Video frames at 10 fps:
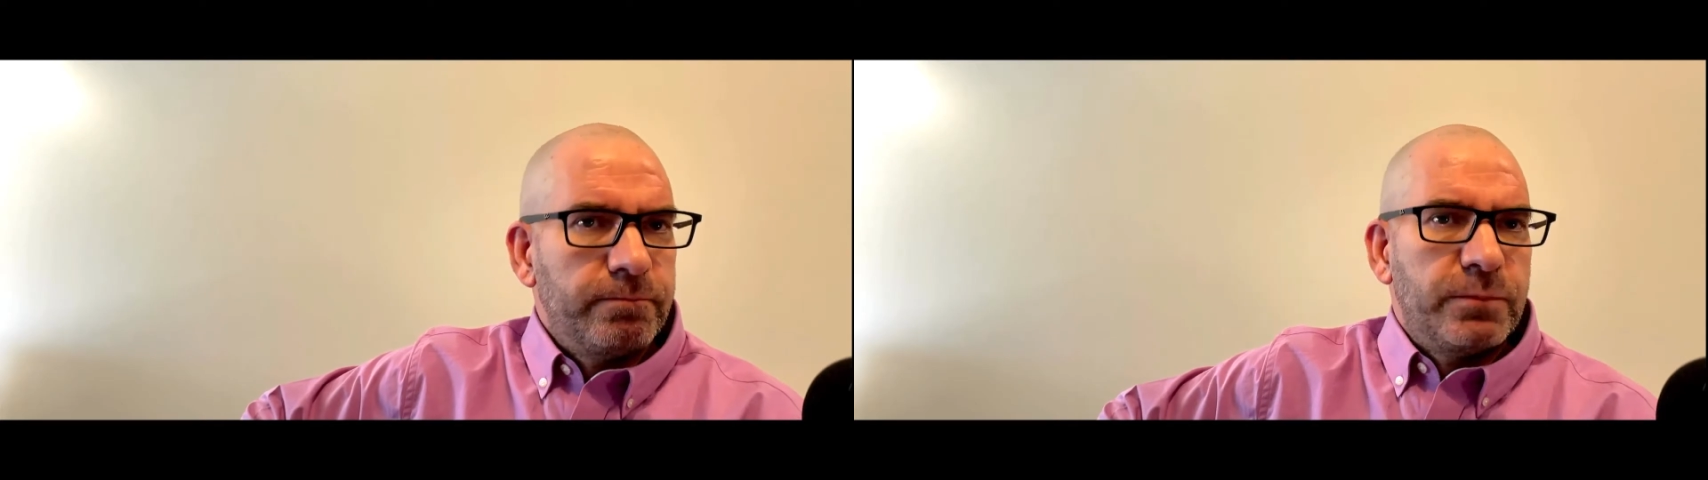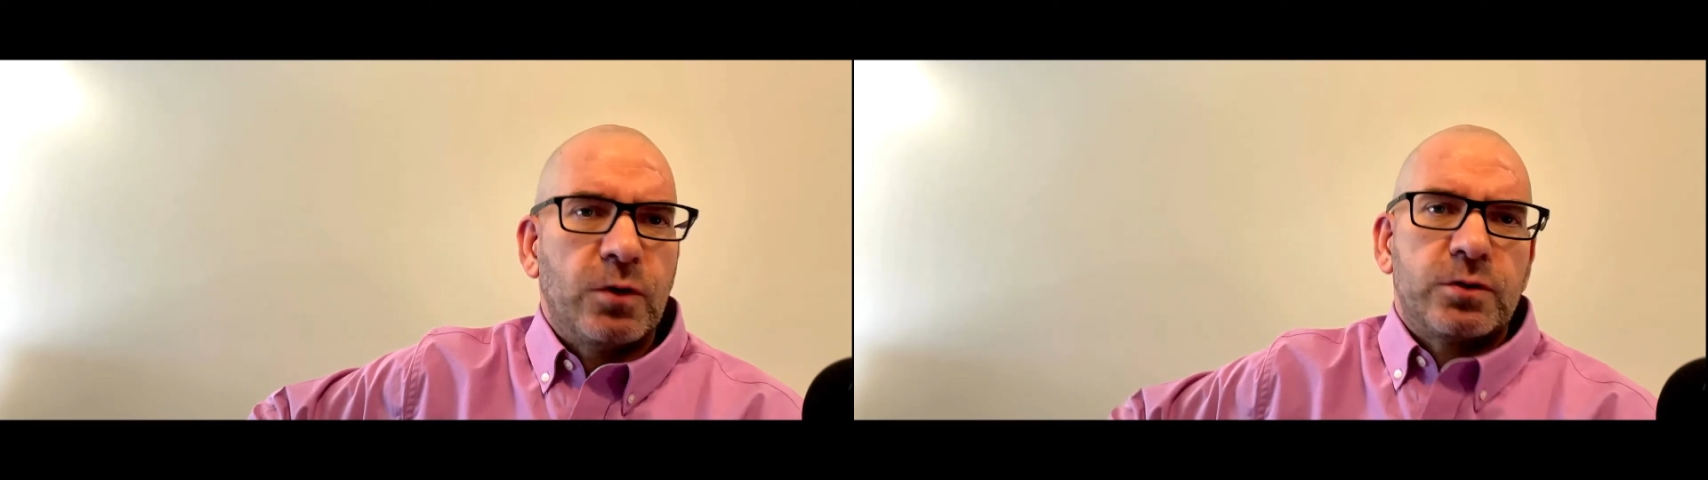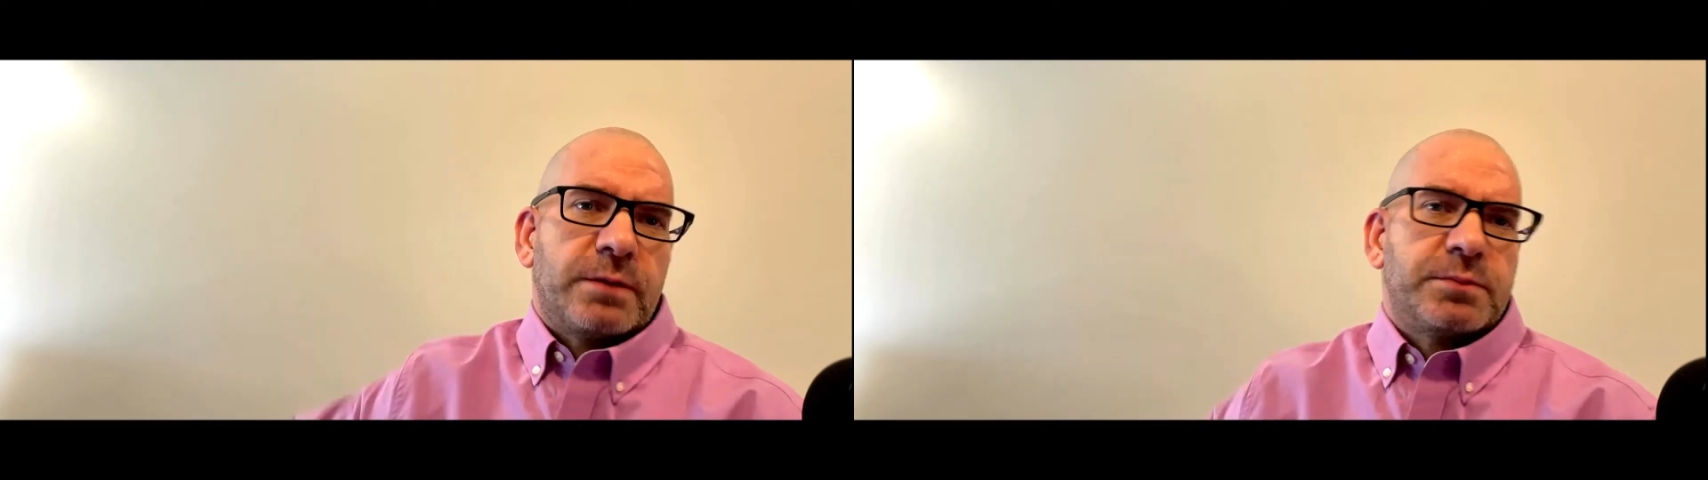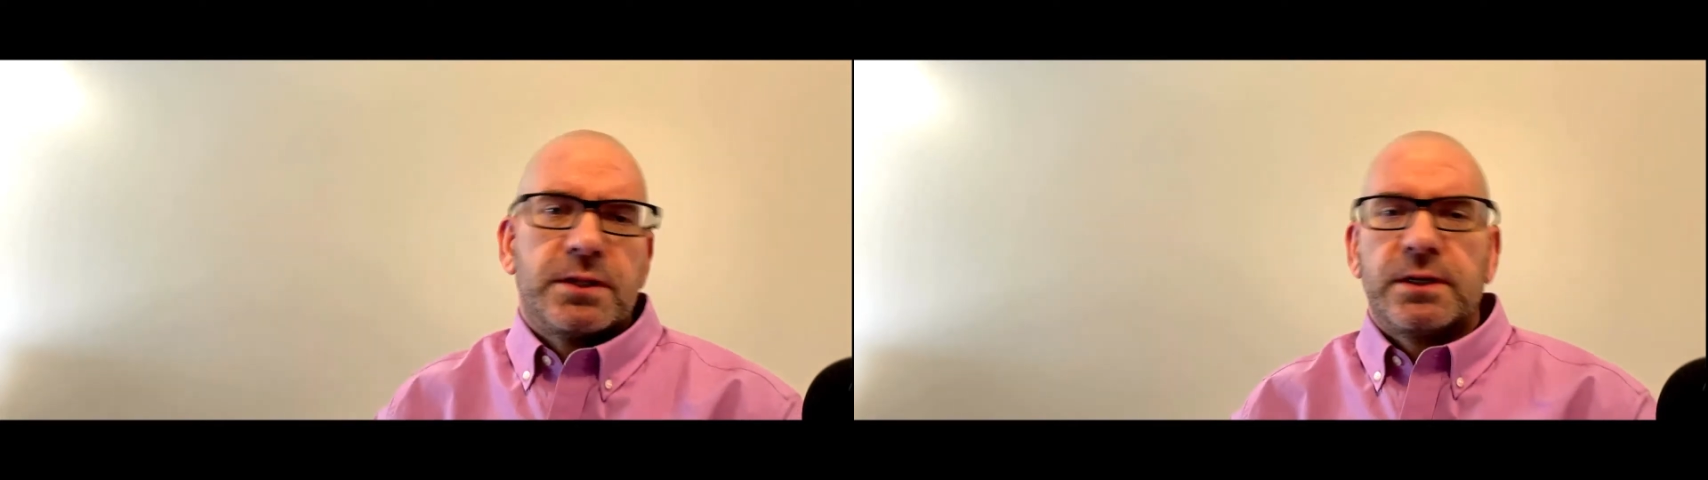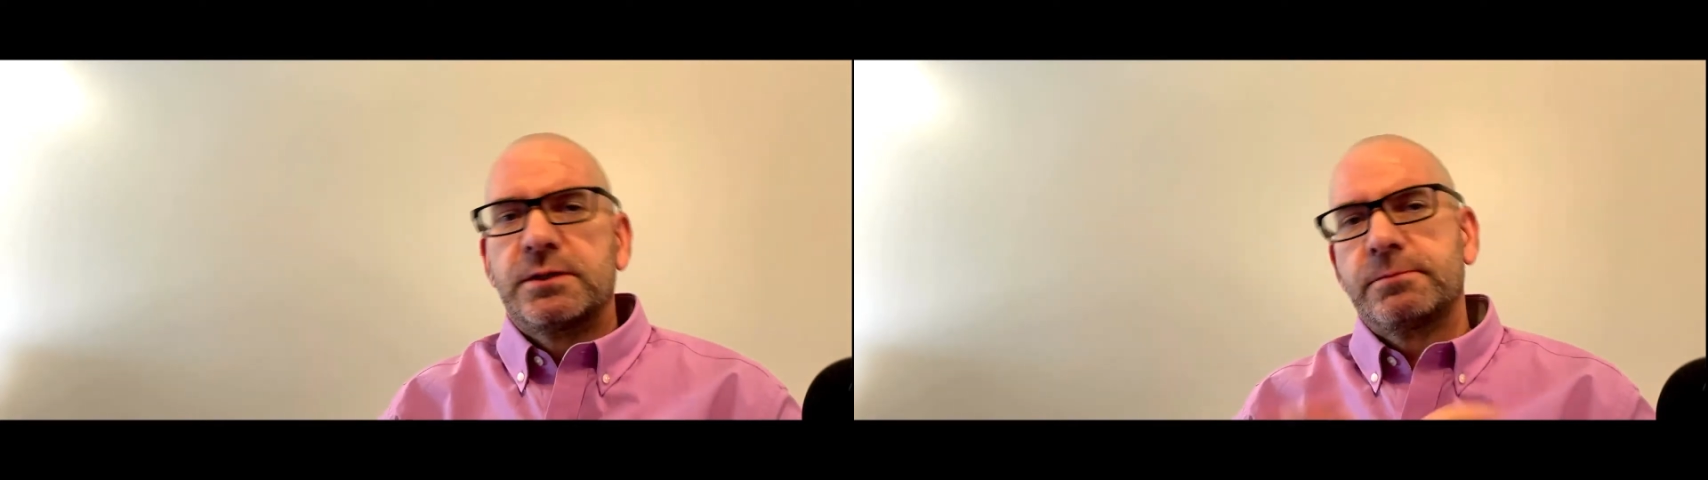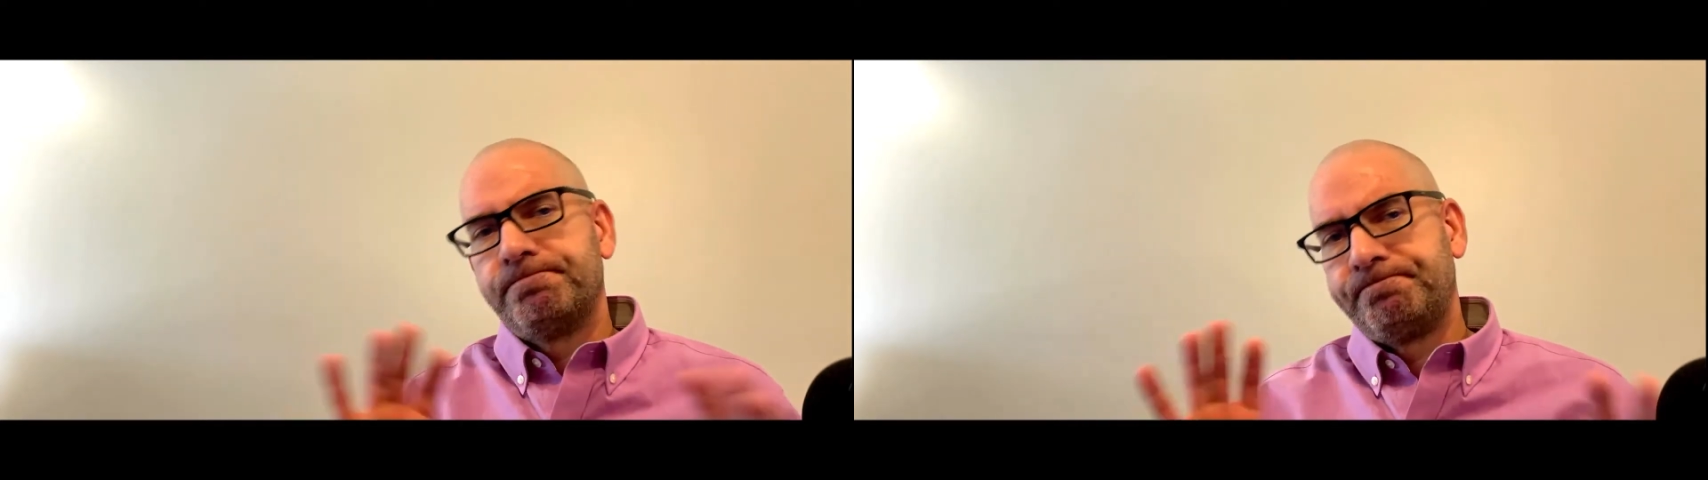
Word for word: those types of things.